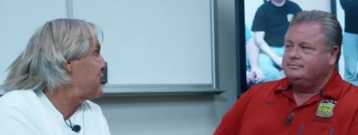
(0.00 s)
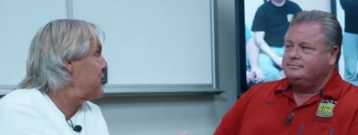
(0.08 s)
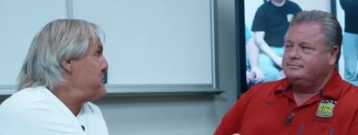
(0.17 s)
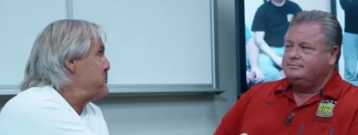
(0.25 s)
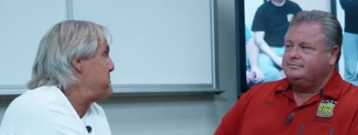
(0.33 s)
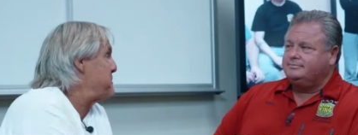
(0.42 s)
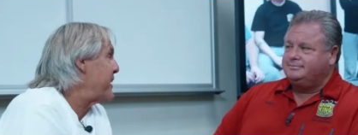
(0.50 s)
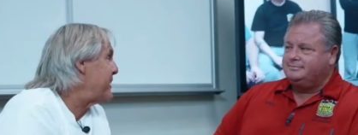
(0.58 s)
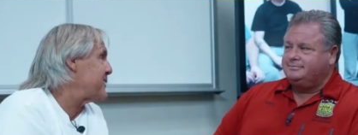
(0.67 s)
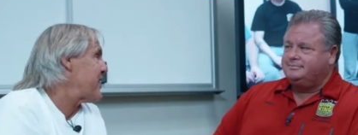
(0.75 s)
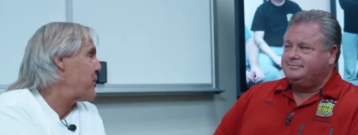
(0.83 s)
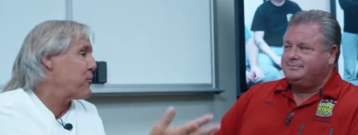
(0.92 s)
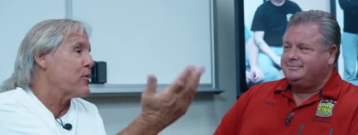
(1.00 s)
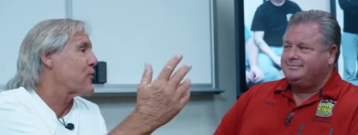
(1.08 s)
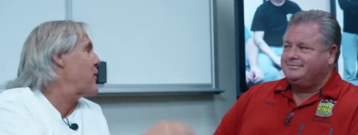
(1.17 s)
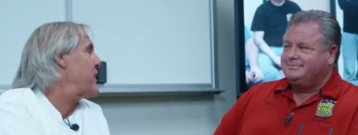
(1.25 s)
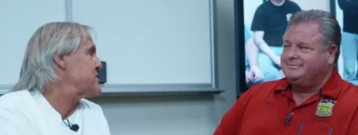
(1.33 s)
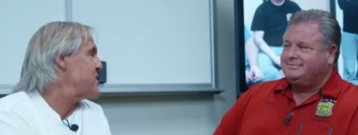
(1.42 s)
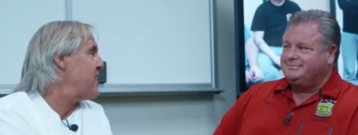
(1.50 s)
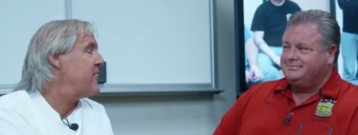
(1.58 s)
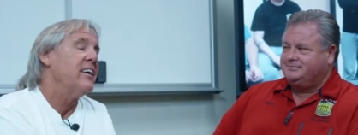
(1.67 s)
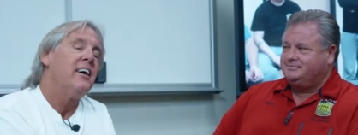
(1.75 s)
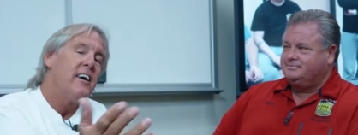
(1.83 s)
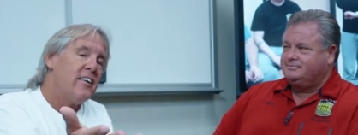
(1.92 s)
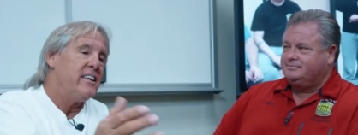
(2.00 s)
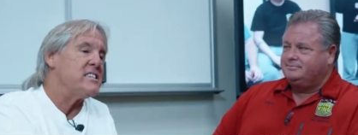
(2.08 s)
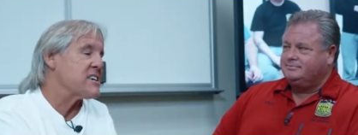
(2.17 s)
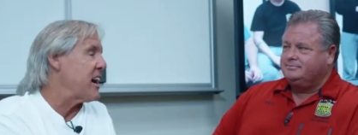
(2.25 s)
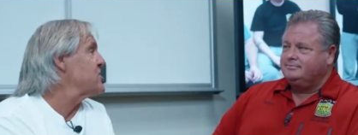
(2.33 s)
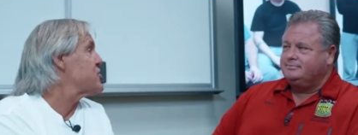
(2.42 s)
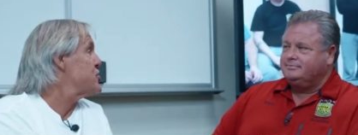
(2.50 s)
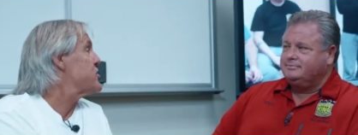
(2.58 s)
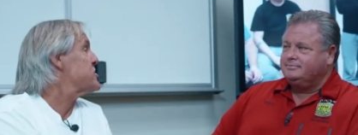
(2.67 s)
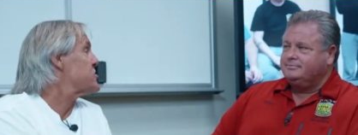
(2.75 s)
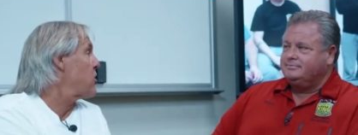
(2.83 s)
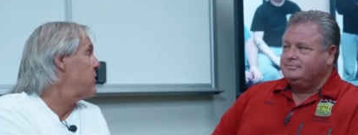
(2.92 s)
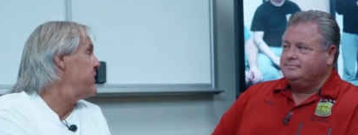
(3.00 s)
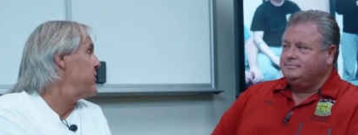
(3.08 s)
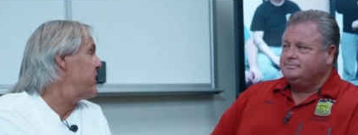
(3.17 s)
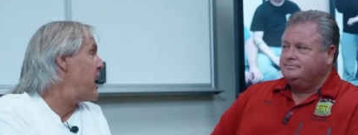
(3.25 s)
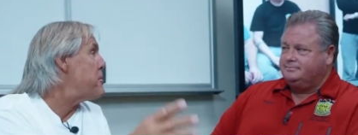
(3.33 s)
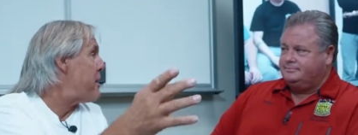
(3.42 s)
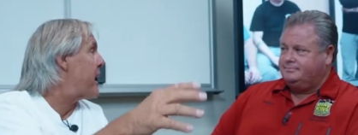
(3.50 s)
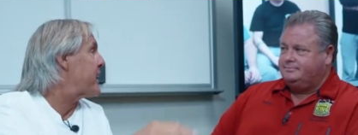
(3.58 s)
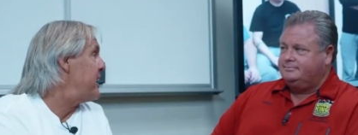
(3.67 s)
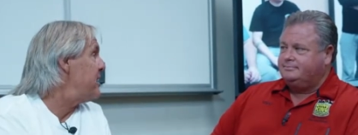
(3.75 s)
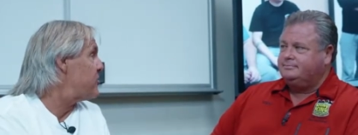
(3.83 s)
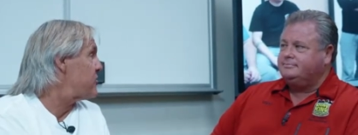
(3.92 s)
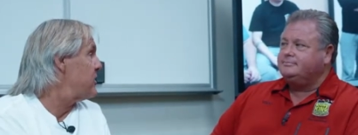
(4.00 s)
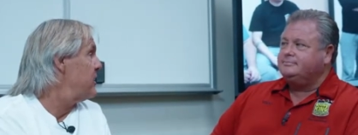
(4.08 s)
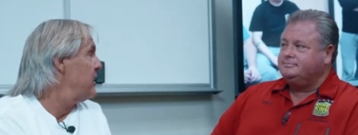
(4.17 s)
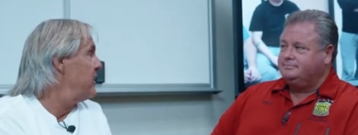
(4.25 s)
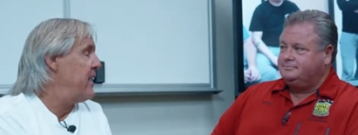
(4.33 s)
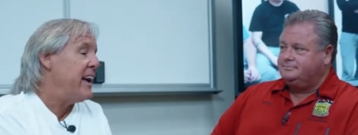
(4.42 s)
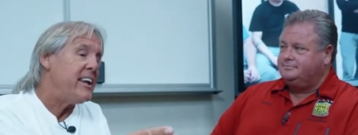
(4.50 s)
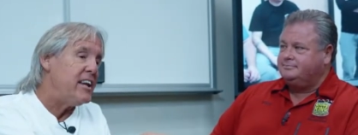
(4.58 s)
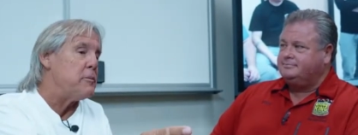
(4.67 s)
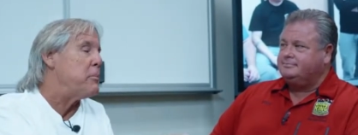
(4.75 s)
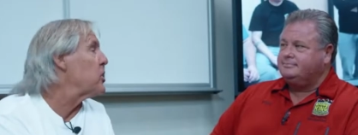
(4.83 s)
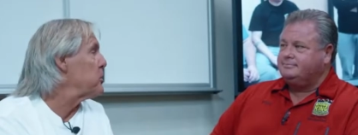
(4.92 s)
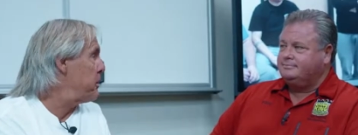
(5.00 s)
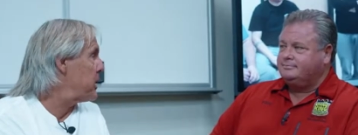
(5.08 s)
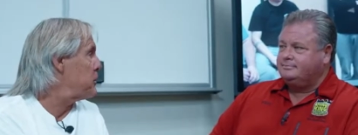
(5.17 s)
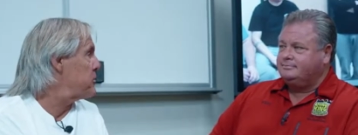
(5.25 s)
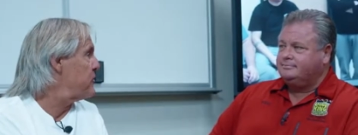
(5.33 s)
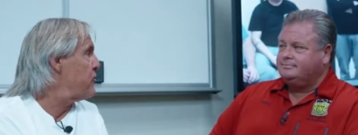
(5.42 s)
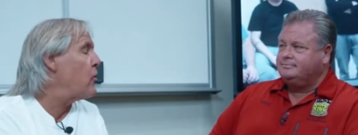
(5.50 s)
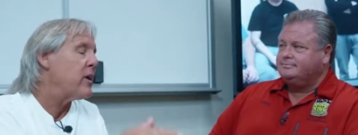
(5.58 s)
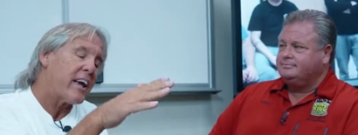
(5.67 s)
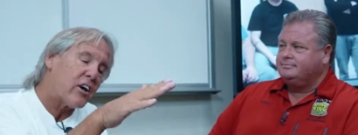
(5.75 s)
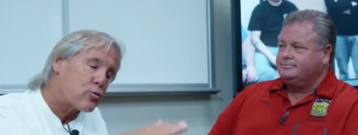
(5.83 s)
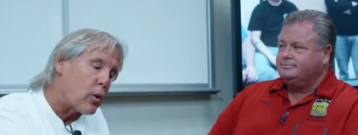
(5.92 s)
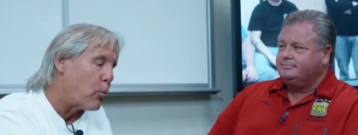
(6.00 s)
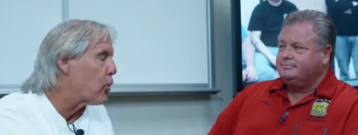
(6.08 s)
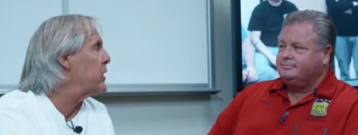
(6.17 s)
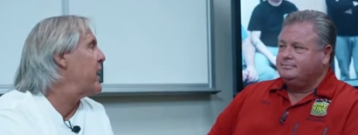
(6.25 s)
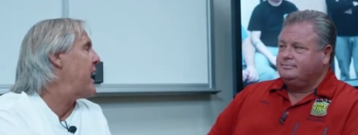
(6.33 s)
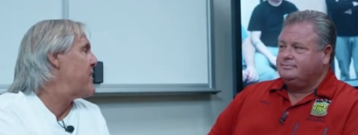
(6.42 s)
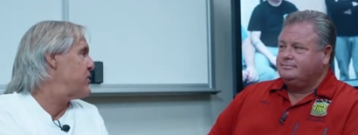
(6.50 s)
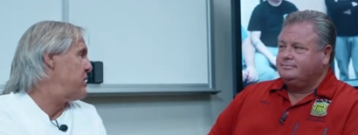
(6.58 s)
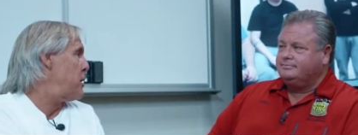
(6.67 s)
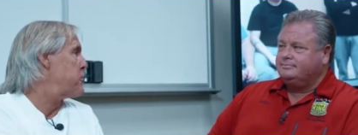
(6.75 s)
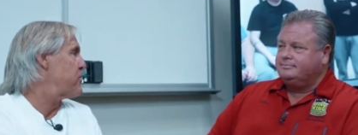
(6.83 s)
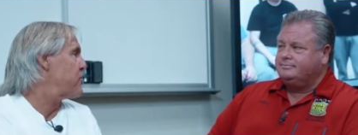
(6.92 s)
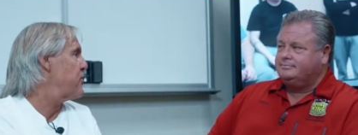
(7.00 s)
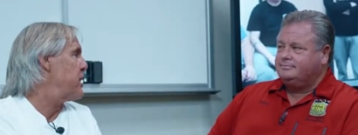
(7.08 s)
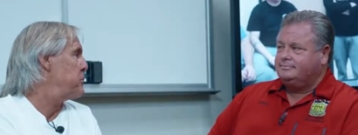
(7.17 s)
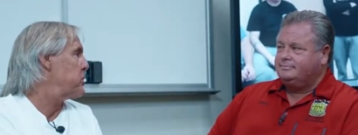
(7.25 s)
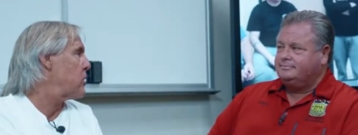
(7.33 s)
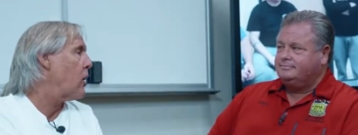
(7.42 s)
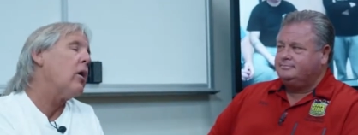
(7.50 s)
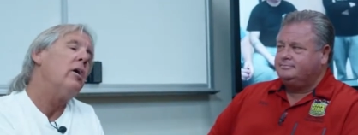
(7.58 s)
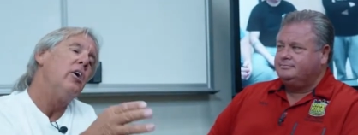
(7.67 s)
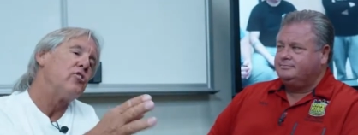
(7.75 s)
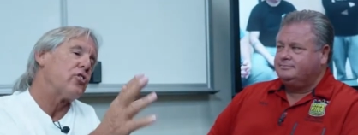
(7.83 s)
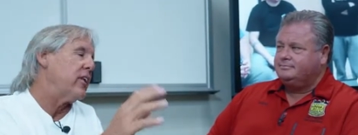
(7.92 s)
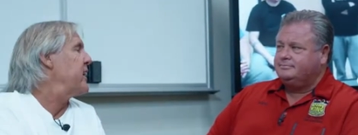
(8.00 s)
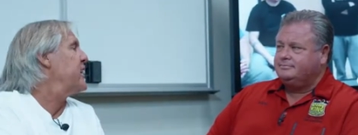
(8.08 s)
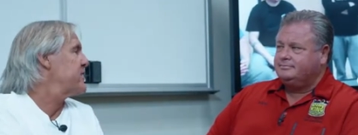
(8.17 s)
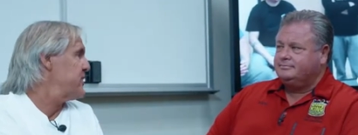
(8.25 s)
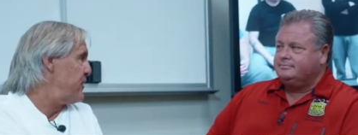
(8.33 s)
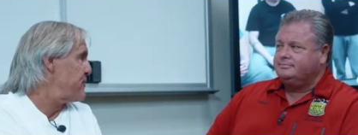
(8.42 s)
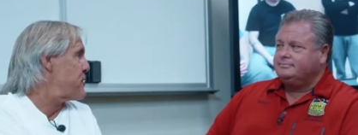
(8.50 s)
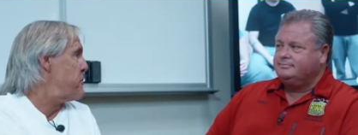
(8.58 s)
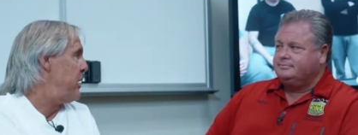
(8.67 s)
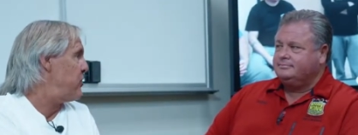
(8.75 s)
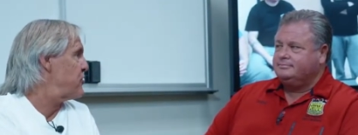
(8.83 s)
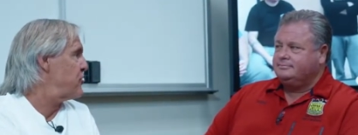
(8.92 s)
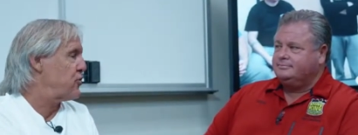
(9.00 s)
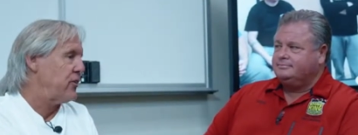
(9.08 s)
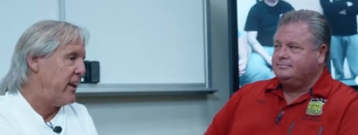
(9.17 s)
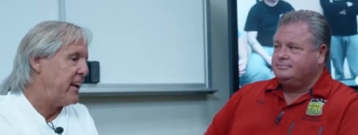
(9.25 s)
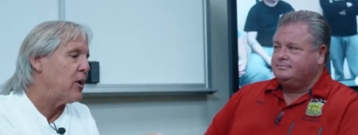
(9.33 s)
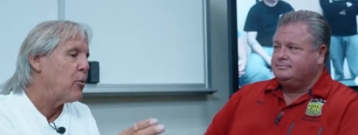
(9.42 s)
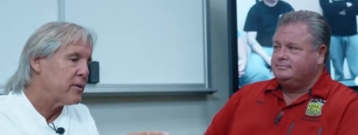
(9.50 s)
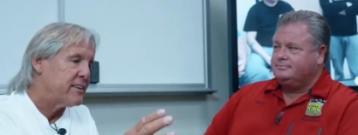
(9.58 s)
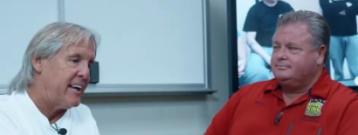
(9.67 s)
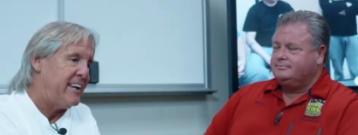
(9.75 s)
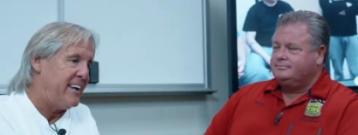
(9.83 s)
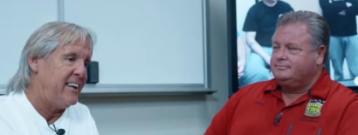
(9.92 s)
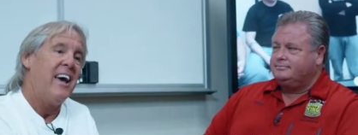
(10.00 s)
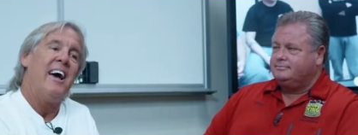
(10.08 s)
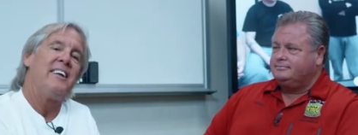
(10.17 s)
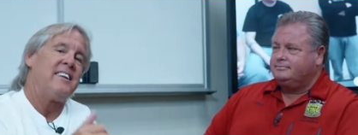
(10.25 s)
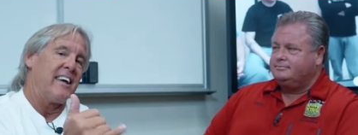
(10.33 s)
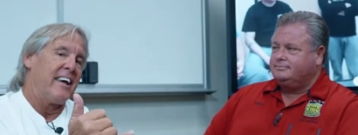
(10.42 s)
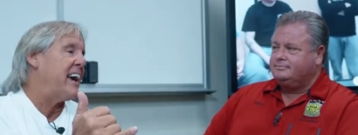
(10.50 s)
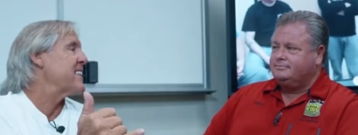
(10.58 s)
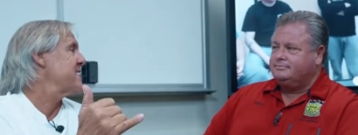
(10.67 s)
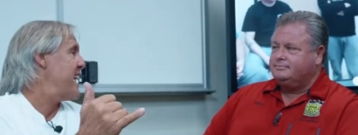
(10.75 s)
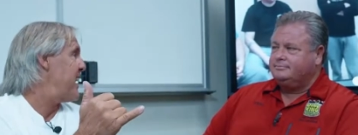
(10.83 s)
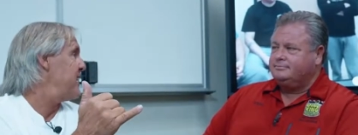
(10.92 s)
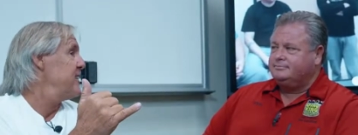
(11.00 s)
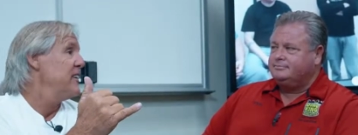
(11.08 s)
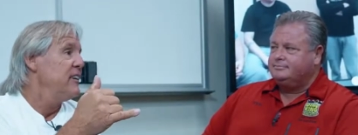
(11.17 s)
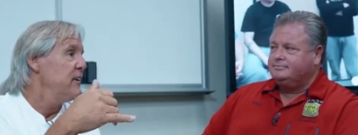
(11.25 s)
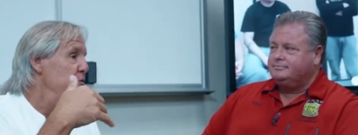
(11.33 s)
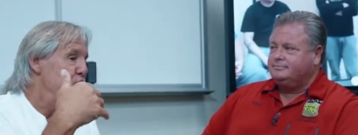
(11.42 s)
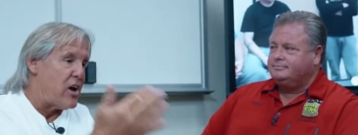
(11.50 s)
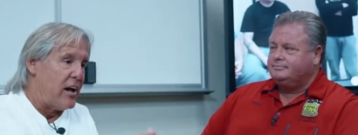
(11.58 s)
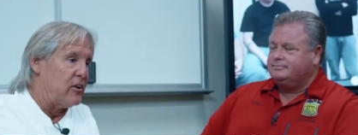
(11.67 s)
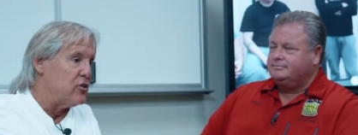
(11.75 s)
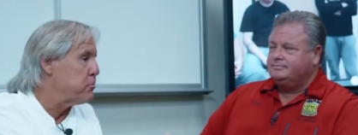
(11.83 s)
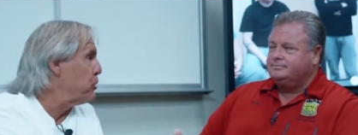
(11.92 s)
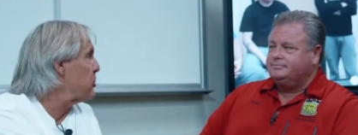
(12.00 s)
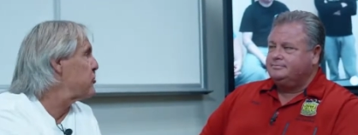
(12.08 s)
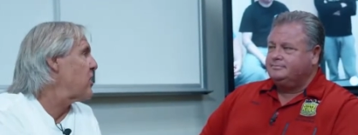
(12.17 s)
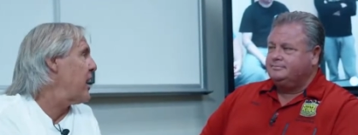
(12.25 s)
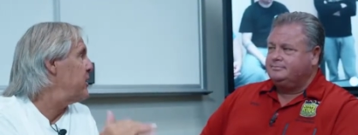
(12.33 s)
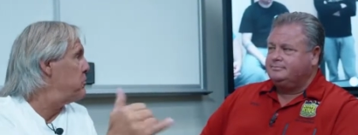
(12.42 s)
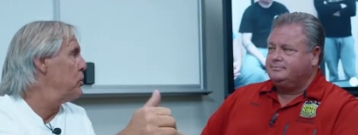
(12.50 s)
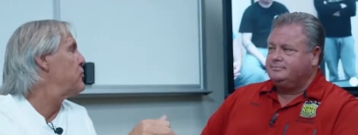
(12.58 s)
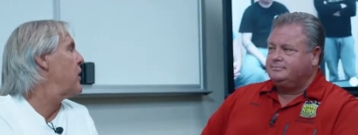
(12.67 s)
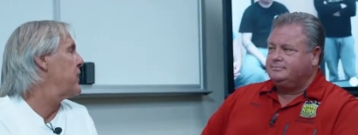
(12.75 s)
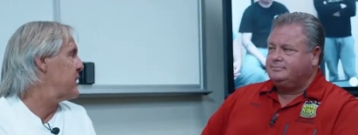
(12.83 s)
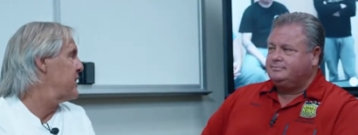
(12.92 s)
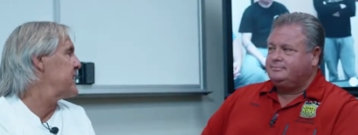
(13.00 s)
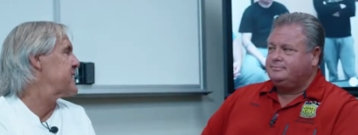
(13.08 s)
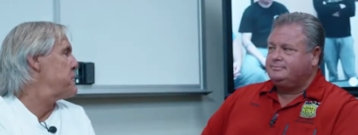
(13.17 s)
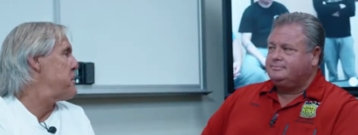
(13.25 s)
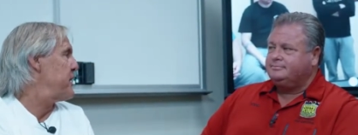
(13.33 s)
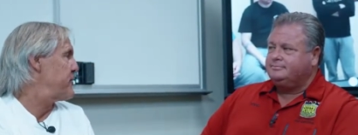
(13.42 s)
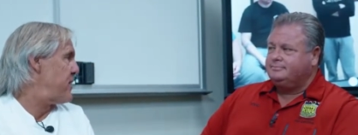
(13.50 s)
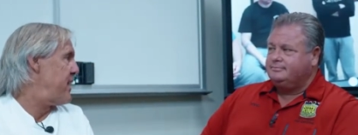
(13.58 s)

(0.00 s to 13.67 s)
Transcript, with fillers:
Speaker 1: asleep in bed, Todd, we're crashed out. These guys are just starting their day back east. They need to be able to pick up the phone, and guess what? We're going to have a number for them to call so they can get their information, so they can get what they need to get that challenge put aside and move on and collect that money for